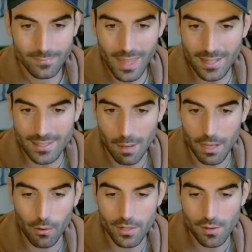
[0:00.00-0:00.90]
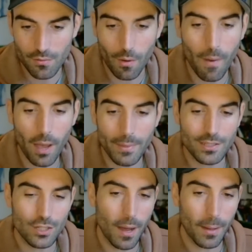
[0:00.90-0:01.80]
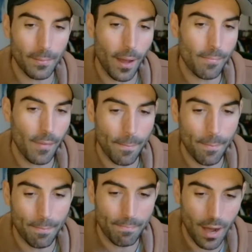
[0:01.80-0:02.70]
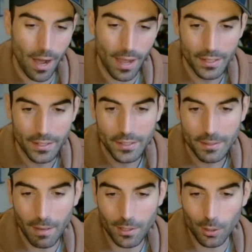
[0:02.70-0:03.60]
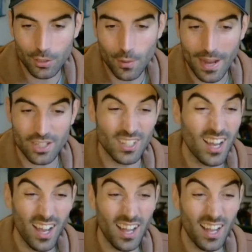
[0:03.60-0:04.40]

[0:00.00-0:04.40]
Thanks, Sammy. You always remind me to do my call to action.